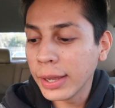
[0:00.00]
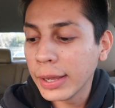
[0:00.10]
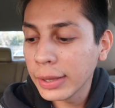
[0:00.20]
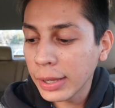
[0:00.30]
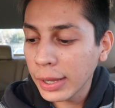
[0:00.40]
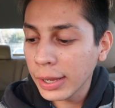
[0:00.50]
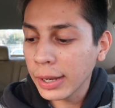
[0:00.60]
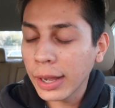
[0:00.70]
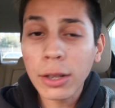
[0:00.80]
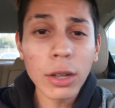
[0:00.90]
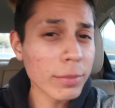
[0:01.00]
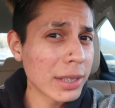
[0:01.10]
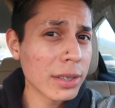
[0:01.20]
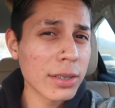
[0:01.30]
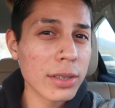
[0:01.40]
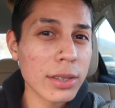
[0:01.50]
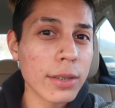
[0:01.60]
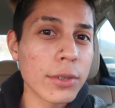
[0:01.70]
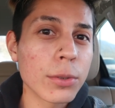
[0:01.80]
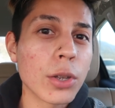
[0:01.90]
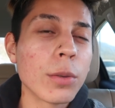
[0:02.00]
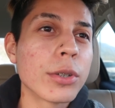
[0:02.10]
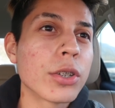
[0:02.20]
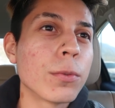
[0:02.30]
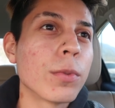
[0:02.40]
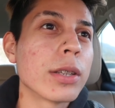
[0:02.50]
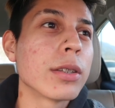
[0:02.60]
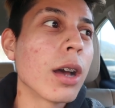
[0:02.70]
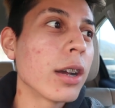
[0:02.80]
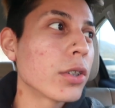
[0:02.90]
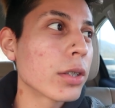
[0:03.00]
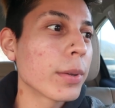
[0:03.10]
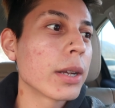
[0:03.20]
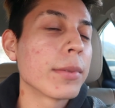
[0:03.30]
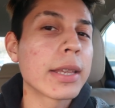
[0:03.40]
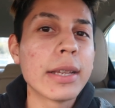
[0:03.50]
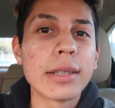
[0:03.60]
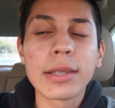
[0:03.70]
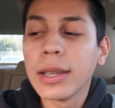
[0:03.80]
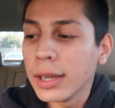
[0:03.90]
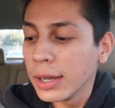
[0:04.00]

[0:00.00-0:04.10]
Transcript: and then I called my sister to see if she was home, but she was not. She was picking up the kids.